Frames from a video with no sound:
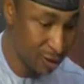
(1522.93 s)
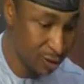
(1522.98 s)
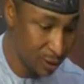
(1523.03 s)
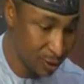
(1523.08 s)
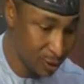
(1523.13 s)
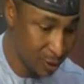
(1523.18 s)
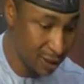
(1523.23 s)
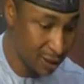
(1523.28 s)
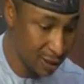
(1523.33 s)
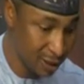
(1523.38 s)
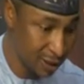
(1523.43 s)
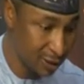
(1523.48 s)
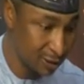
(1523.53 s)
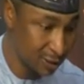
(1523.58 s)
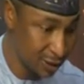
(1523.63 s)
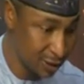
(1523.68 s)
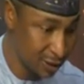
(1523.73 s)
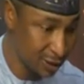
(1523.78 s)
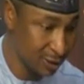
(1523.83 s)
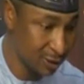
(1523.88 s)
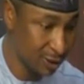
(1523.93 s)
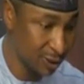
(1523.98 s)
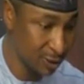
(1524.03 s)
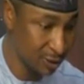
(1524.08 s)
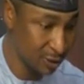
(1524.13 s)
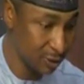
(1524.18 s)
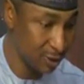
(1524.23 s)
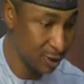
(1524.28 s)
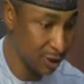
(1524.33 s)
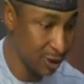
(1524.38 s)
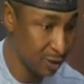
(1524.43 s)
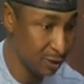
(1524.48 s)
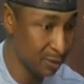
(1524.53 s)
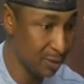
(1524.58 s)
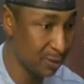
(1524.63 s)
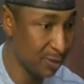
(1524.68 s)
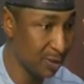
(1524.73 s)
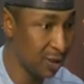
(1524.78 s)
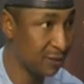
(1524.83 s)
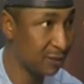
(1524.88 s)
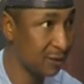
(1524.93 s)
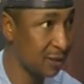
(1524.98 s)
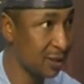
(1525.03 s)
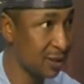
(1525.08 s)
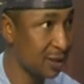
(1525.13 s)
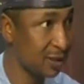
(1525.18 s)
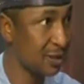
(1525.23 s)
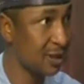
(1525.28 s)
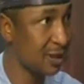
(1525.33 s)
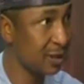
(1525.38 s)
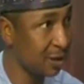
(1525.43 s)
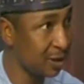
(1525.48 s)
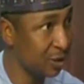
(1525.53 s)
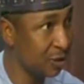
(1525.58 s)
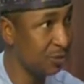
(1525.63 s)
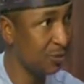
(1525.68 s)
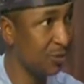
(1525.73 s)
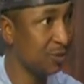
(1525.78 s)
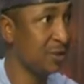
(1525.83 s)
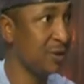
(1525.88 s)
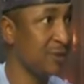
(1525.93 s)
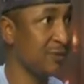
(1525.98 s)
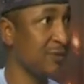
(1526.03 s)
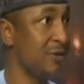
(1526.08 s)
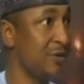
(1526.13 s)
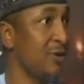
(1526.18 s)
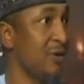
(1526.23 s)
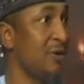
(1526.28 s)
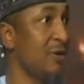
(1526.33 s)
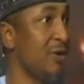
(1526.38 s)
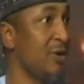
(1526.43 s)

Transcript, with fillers: you go and get registered, you collect your permanent voters card and you prepare for,